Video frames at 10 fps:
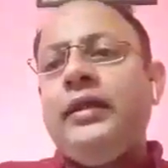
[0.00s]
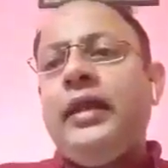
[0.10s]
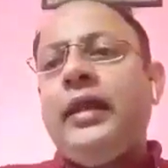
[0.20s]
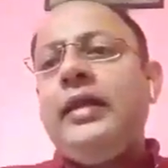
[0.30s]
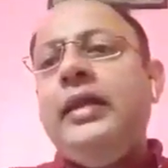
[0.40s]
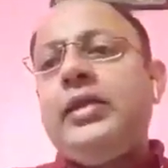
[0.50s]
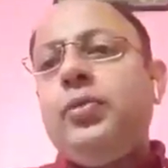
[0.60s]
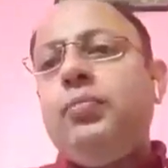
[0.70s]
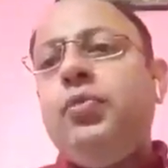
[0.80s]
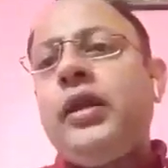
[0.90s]
and they can
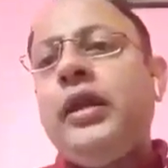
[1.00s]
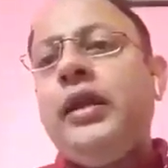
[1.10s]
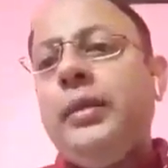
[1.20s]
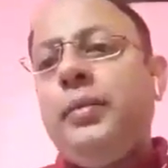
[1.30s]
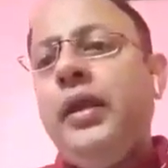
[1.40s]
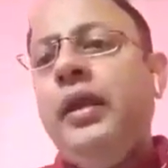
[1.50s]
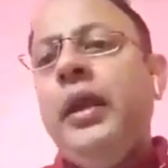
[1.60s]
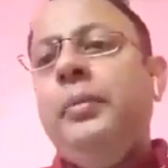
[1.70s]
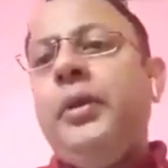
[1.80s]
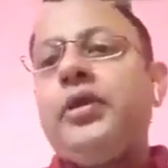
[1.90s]
reach to Bhutan and
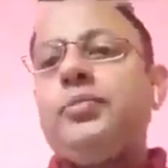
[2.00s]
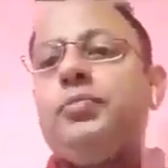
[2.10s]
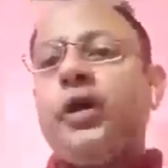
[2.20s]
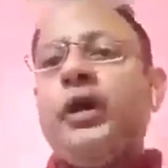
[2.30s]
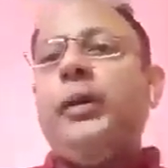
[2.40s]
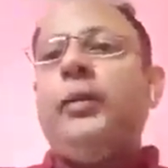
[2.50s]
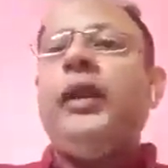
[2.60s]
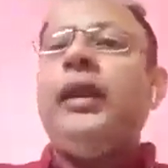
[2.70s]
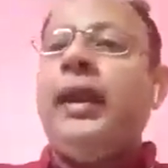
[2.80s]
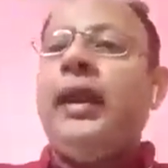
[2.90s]
Nepal because Bhutan and
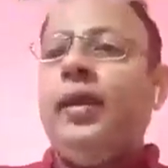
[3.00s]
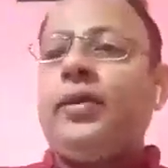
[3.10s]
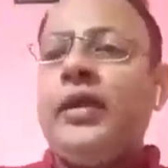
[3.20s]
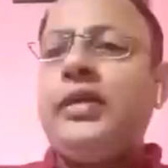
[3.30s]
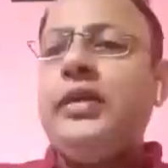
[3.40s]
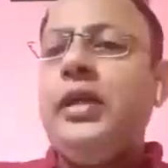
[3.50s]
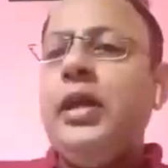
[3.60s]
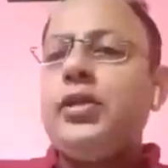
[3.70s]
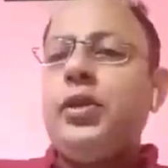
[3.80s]
Nepal are landlocked country.